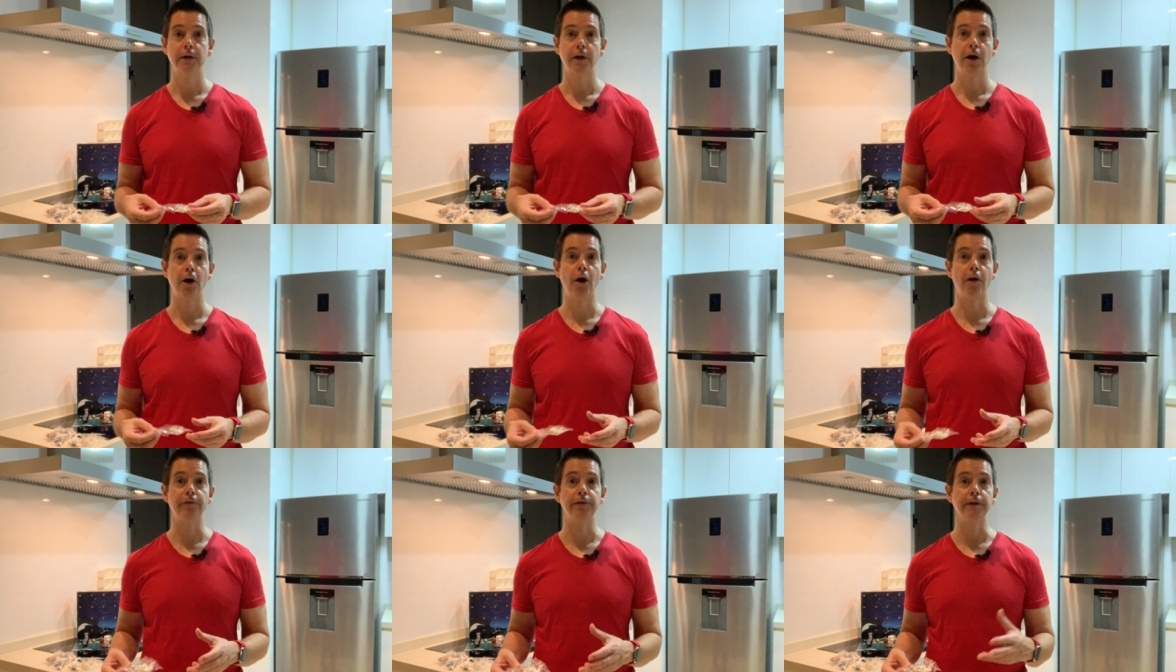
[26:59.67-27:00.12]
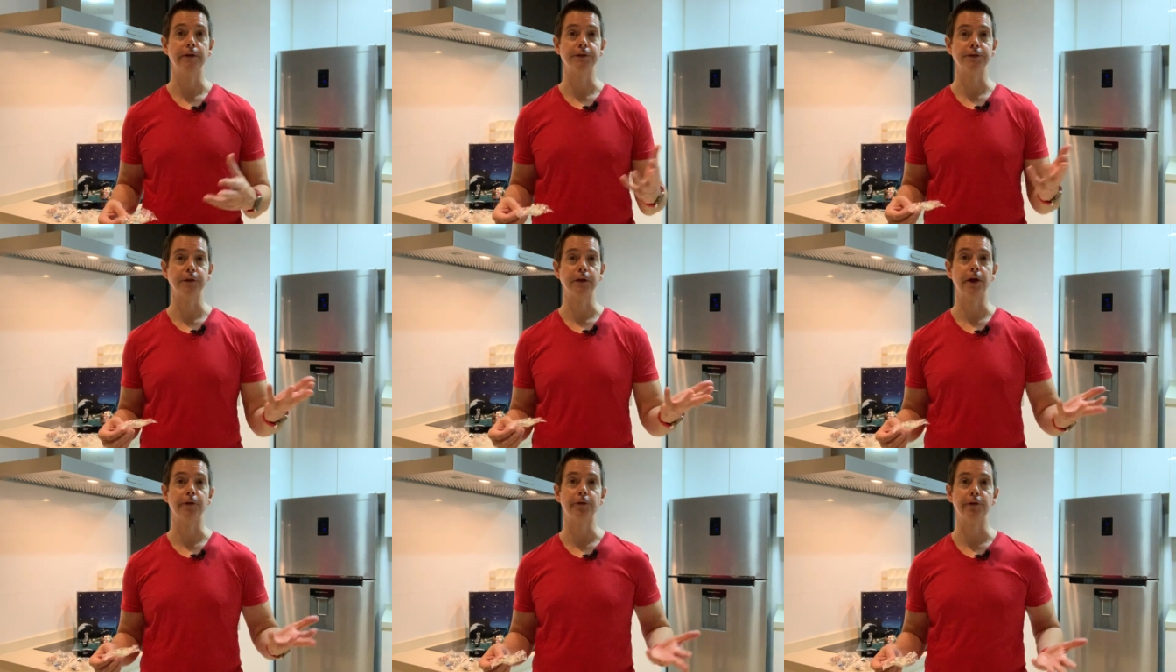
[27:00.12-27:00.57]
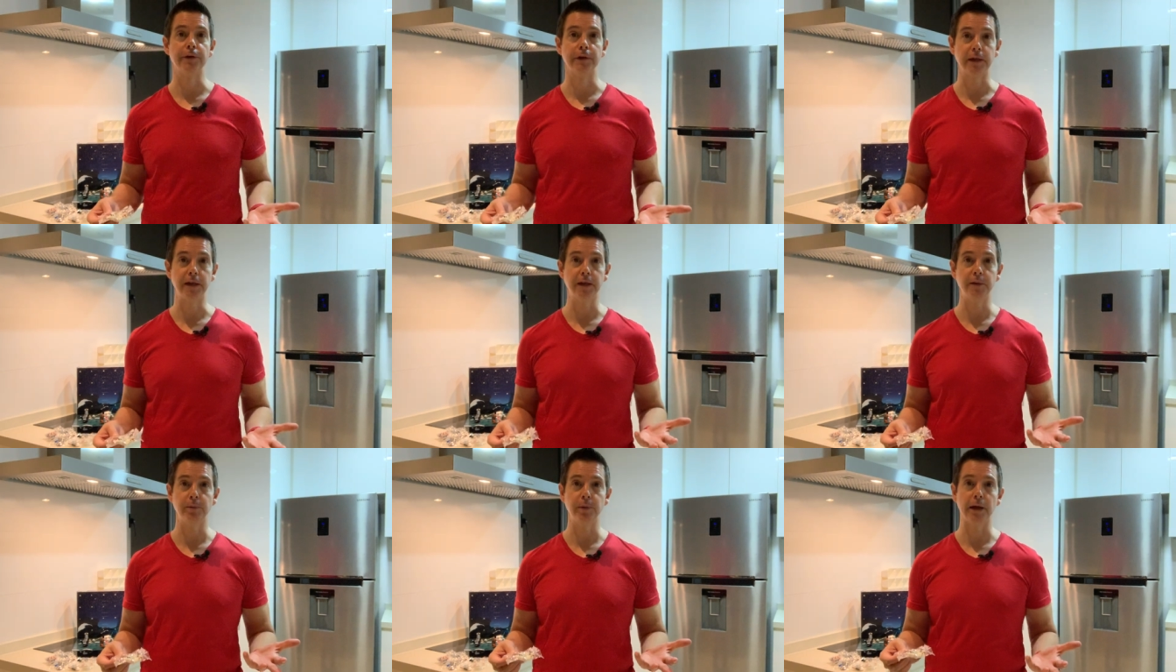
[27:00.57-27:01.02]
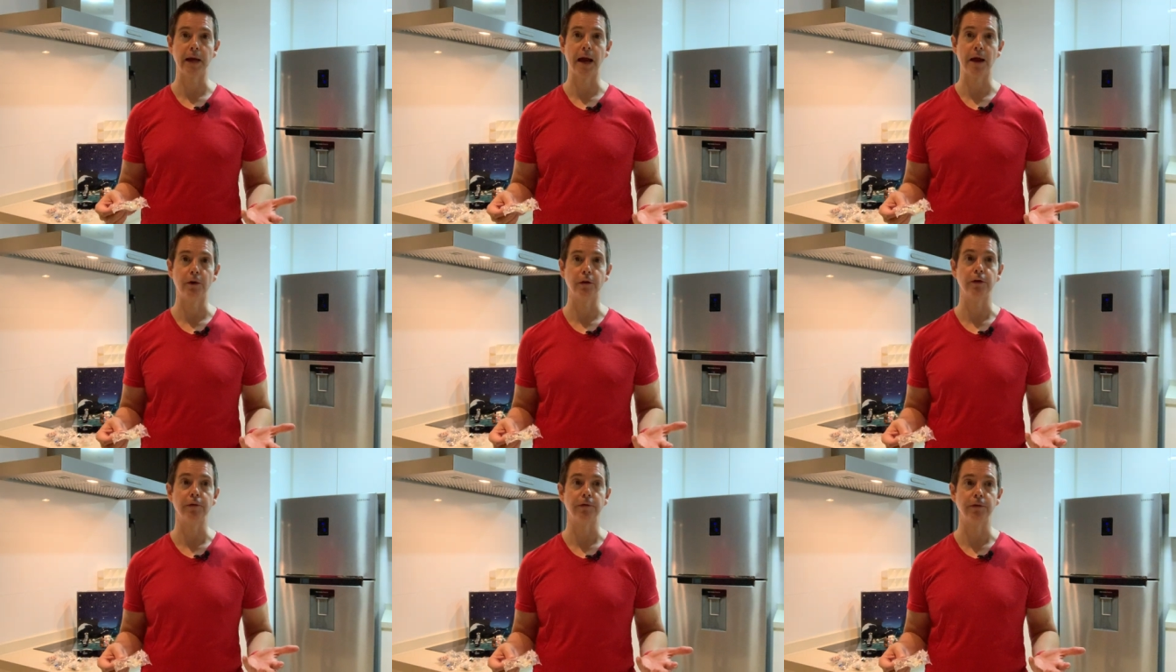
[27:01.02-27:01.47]
Obviously, other than keeping
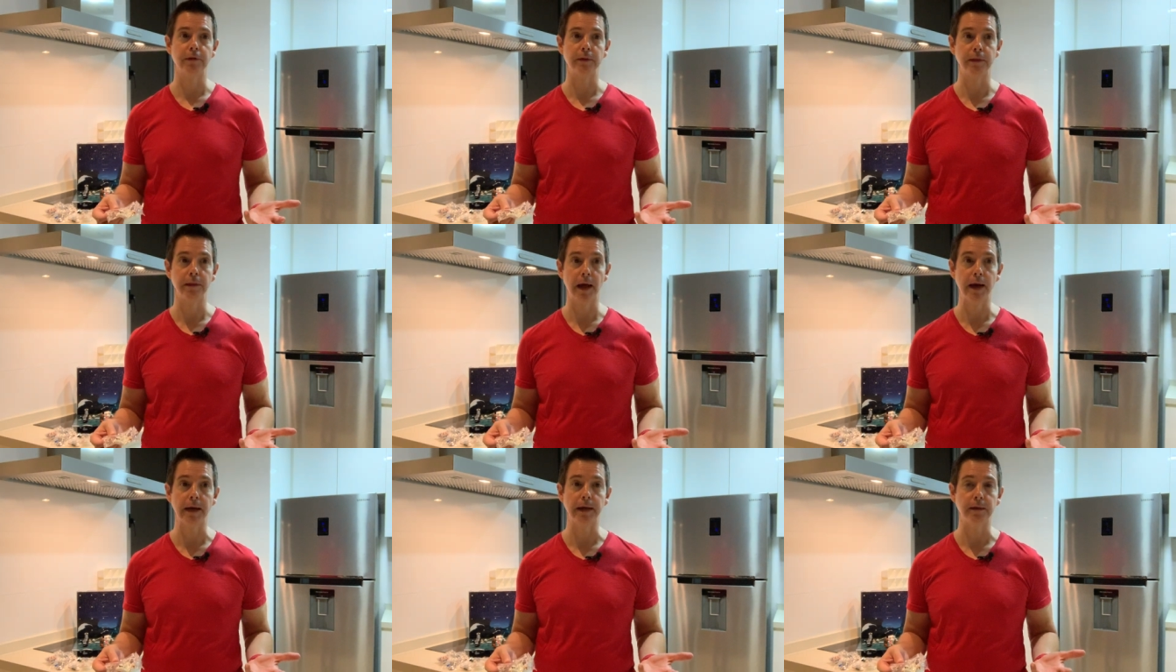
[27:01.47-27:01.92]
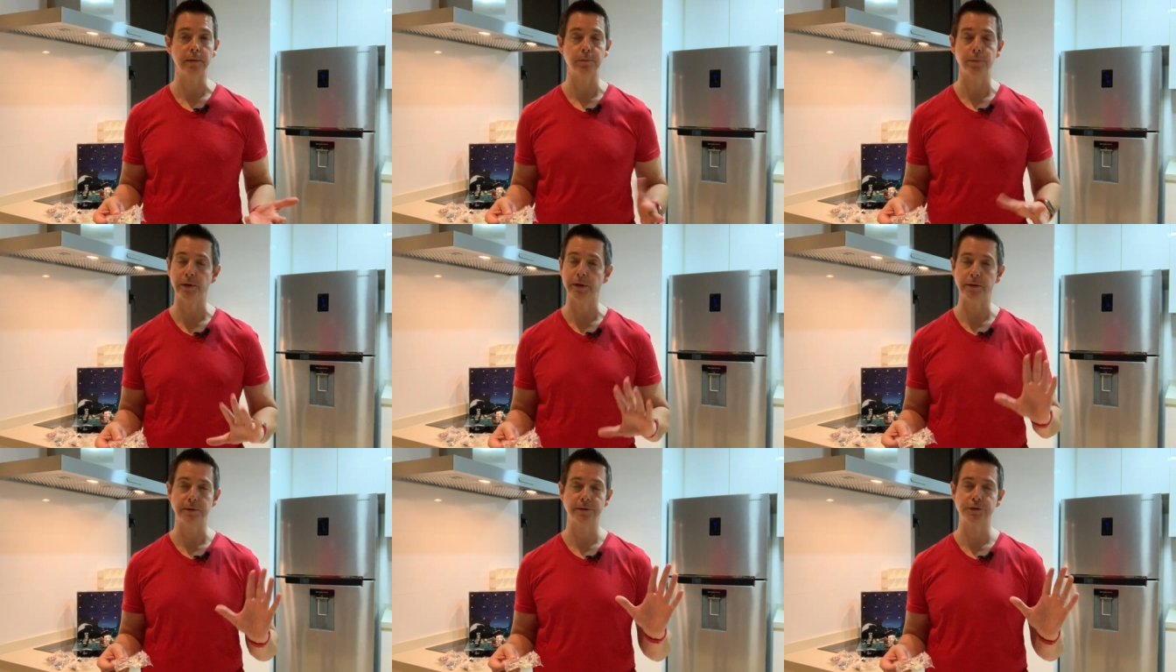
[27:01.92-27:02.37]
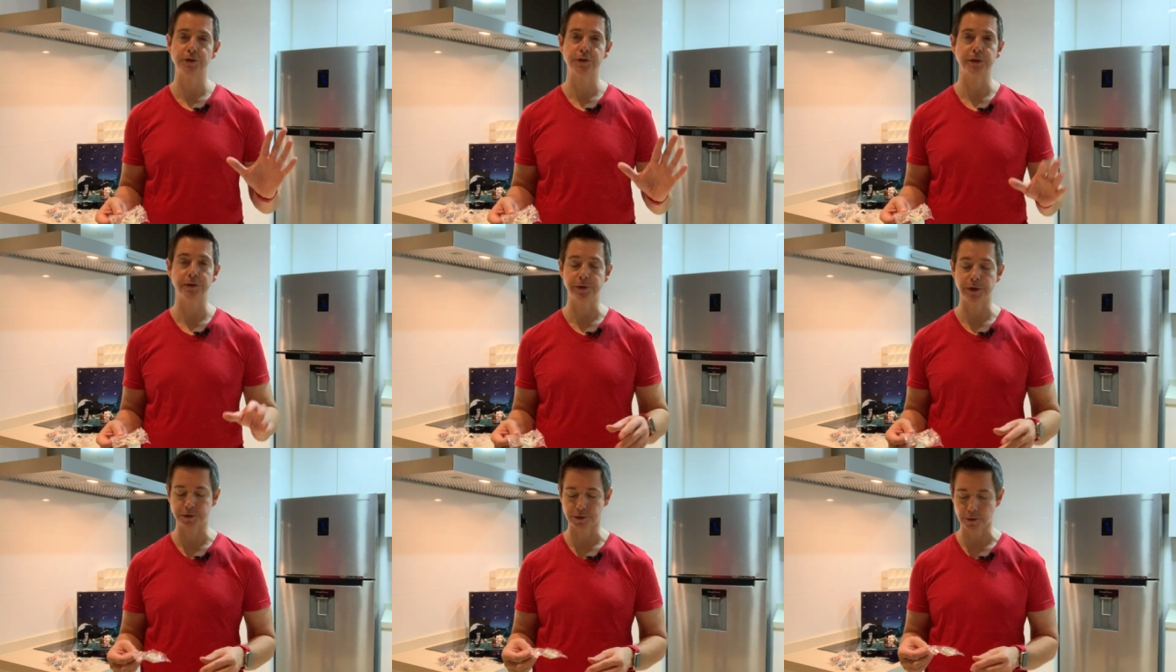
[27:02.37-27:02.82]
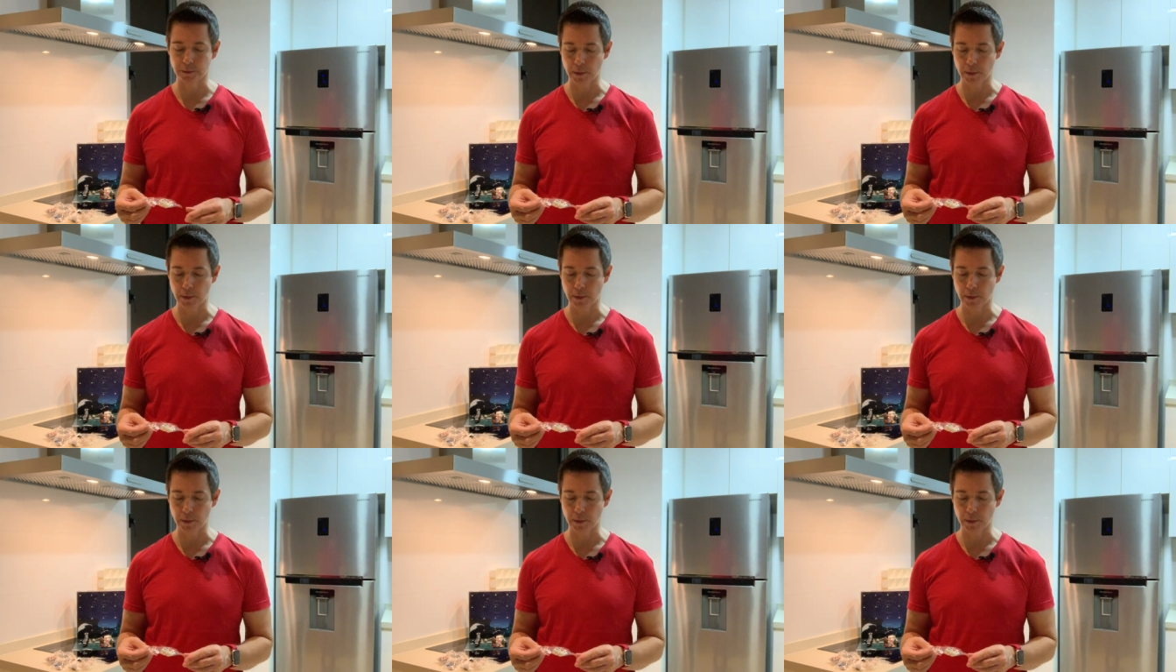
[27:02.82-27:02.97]
out of light, but still doesn't